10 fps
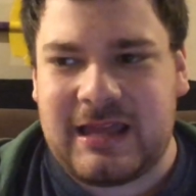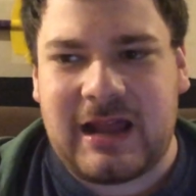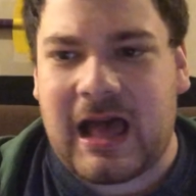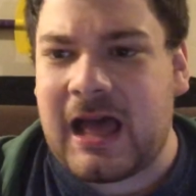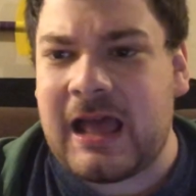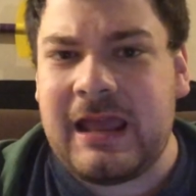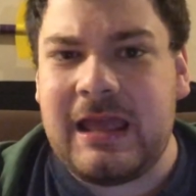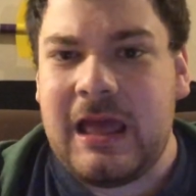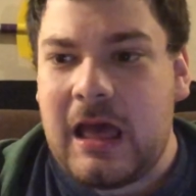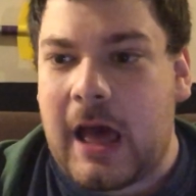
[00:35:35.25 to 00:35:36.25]
And
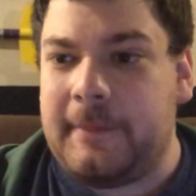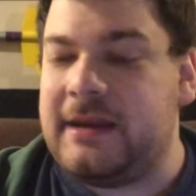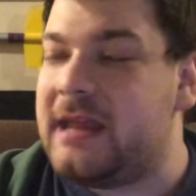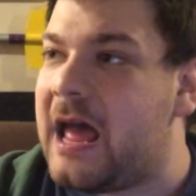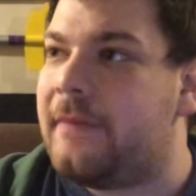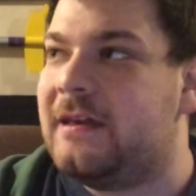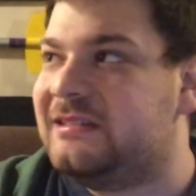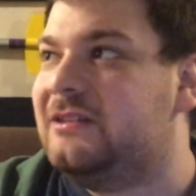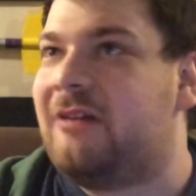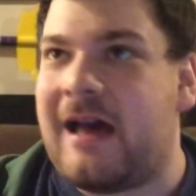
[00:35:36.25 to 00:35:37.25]
I mean, yeah, they
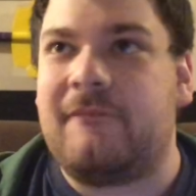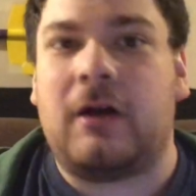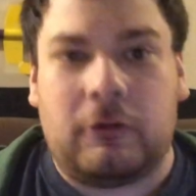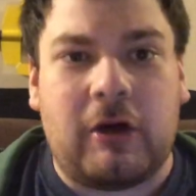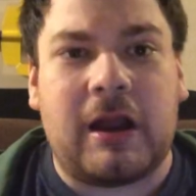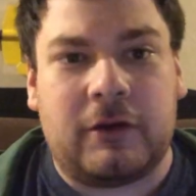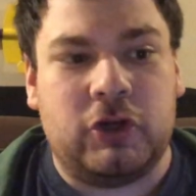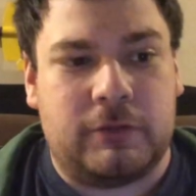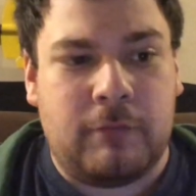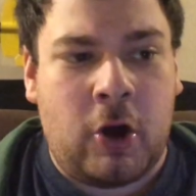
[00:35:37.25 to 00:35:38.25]
still have a lot of
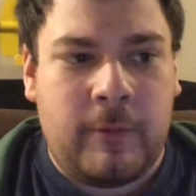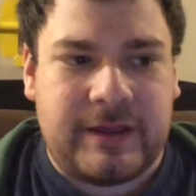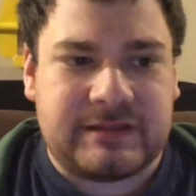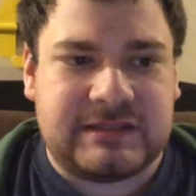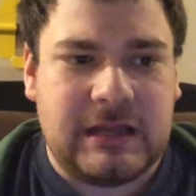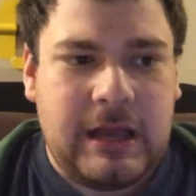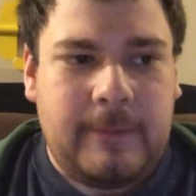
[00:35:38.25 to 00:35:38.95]
good moments,